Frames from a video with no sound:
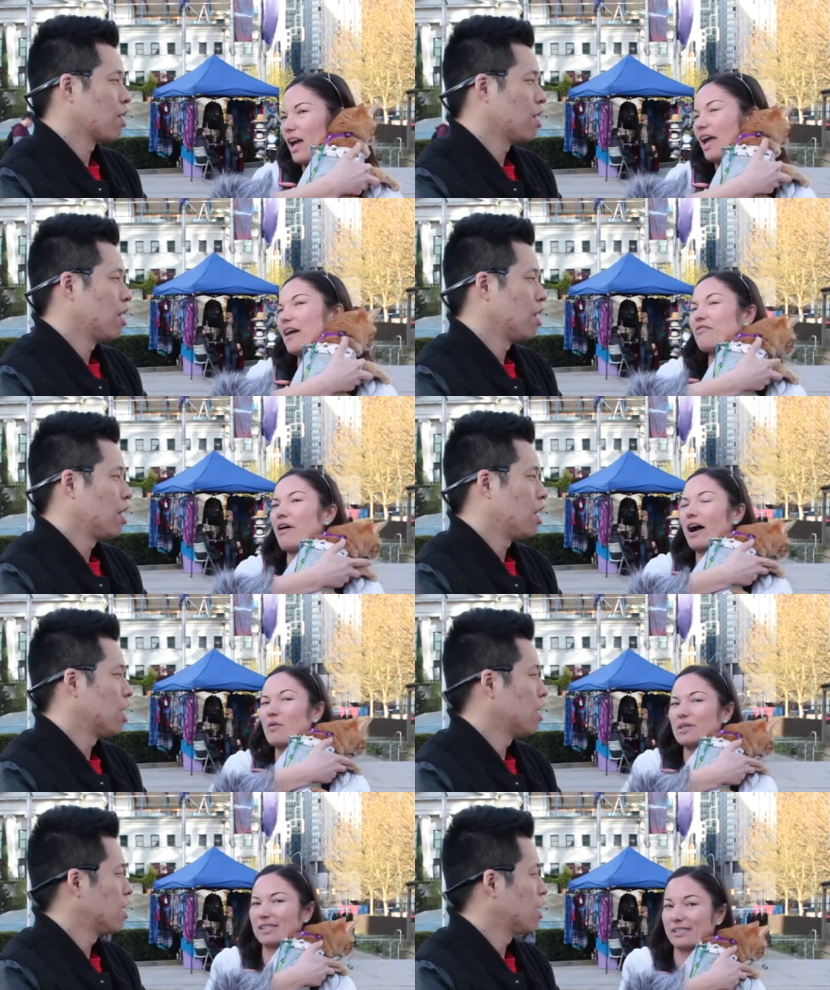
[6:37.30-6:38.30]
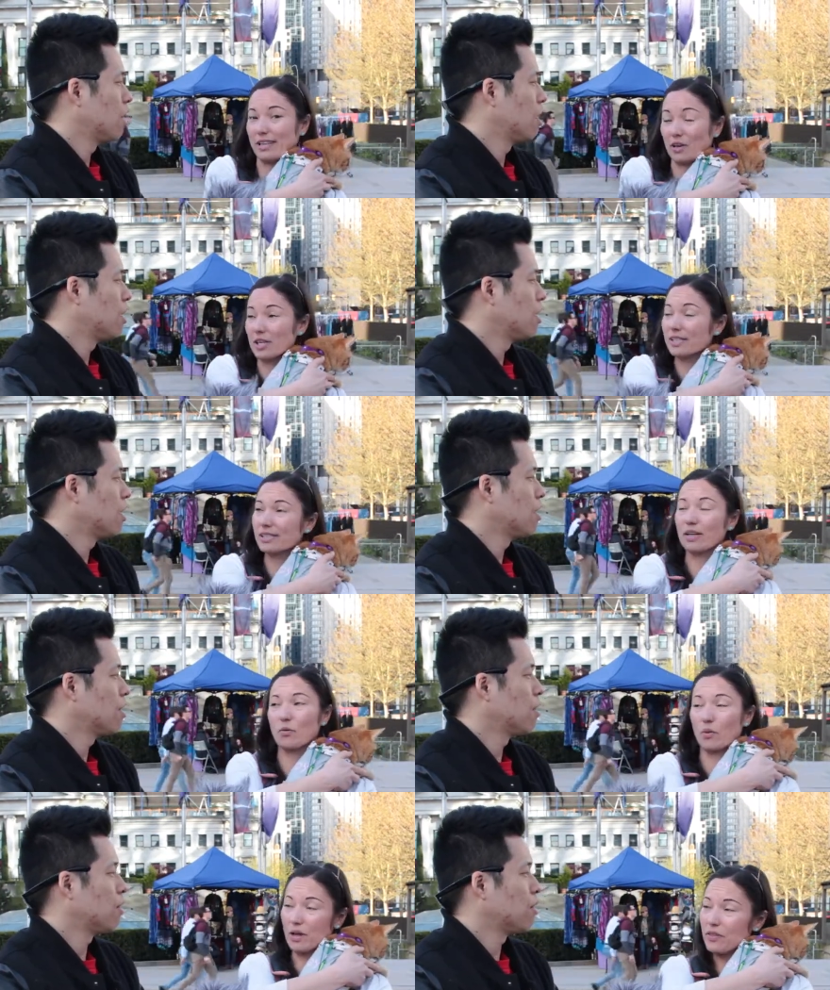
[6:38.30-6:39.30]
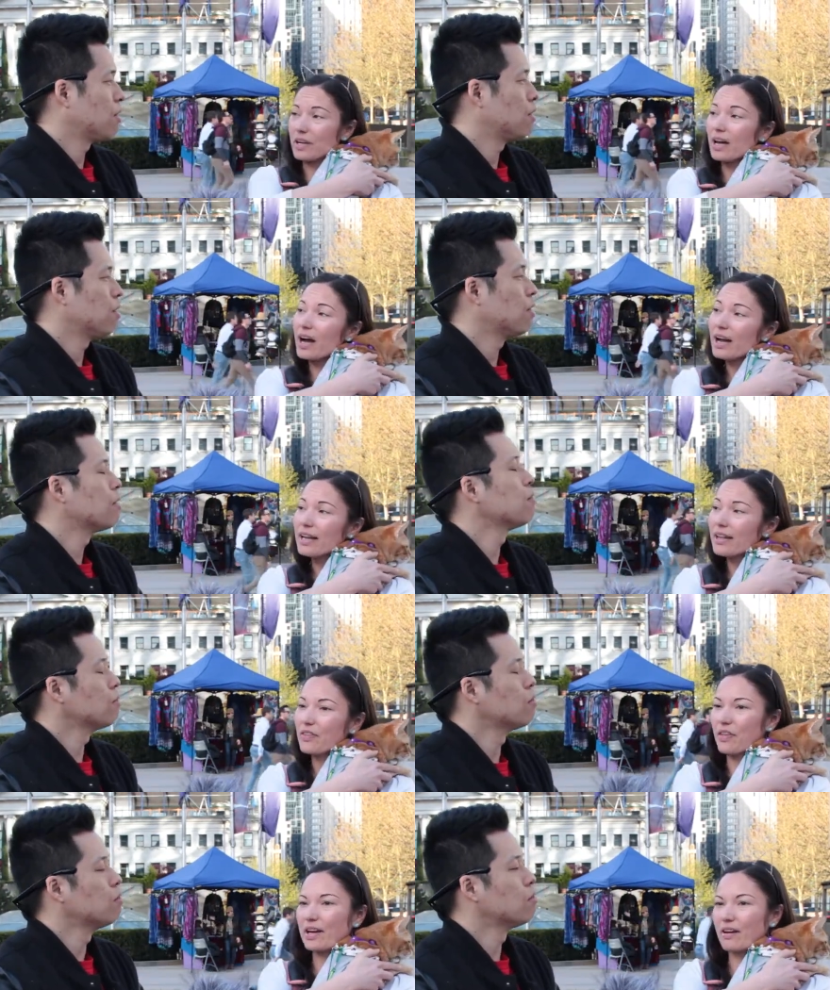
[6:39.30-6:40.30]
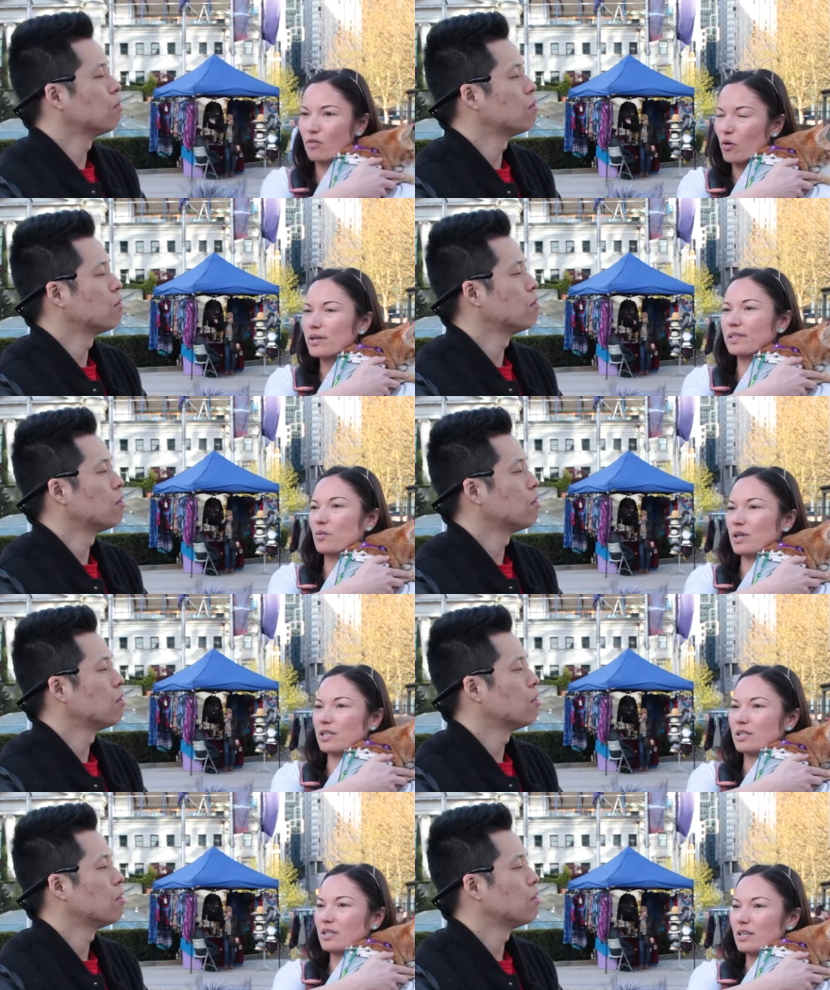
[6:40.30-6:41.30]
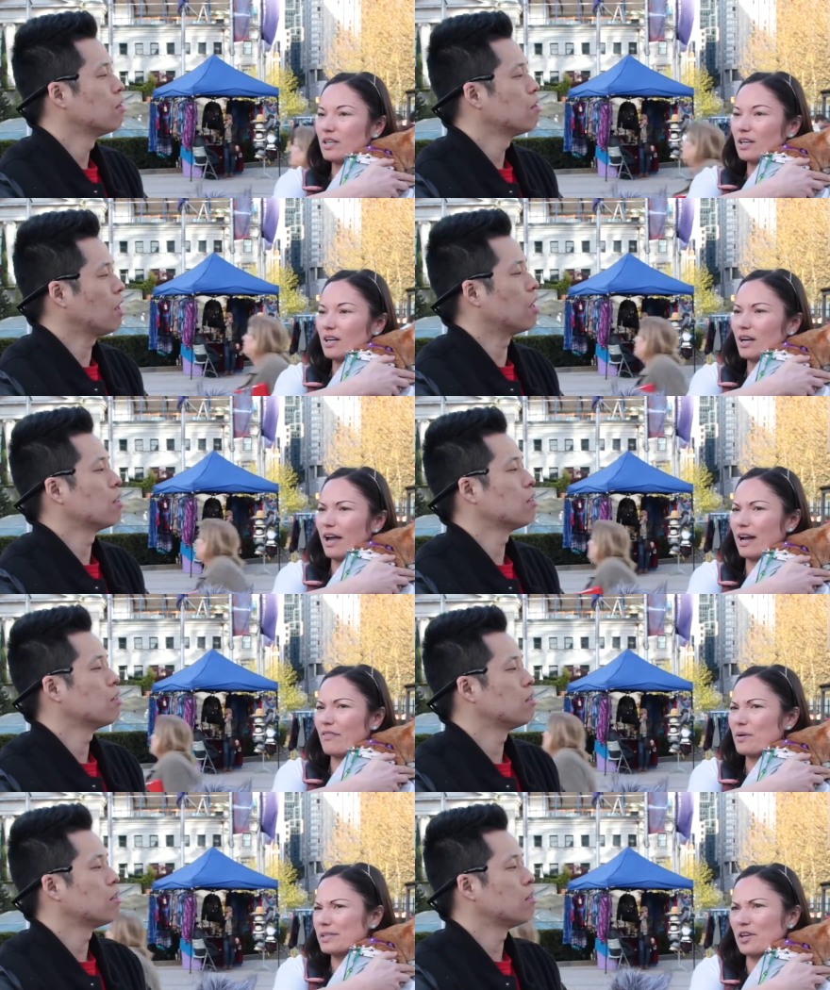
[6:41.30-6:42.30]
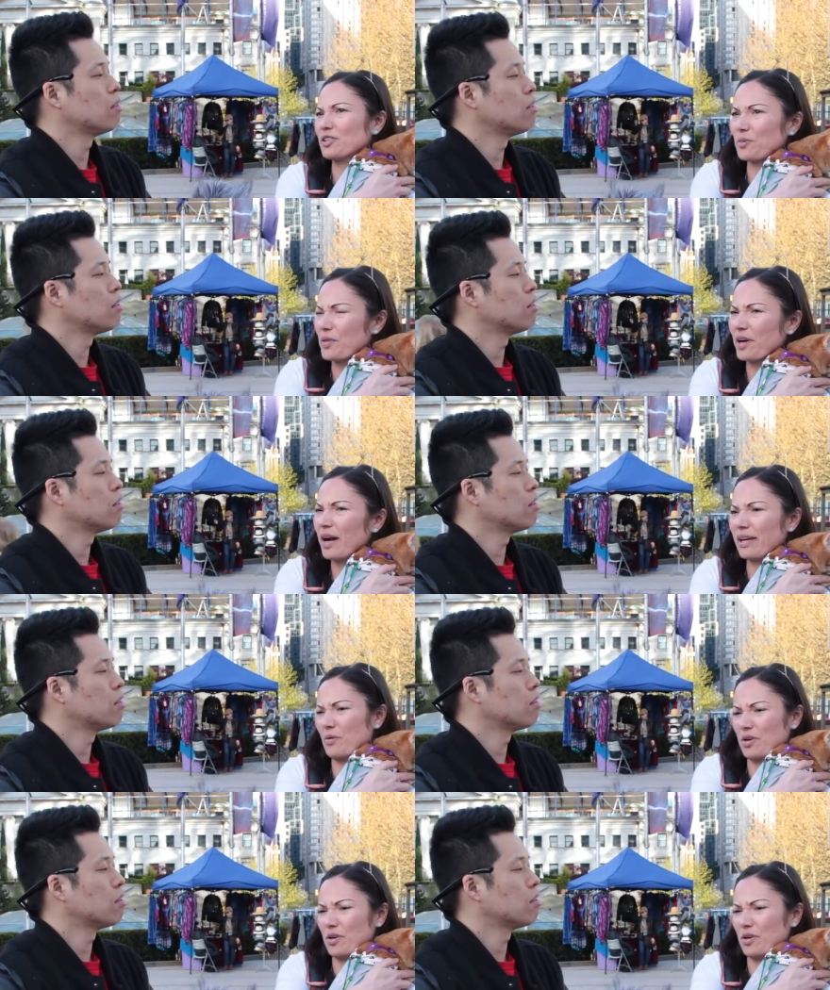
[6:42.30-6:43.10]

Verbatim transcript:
Speaker 1: if I was seriously with a guy, then of course it would. Yeah. And if I was seriously with a guy, he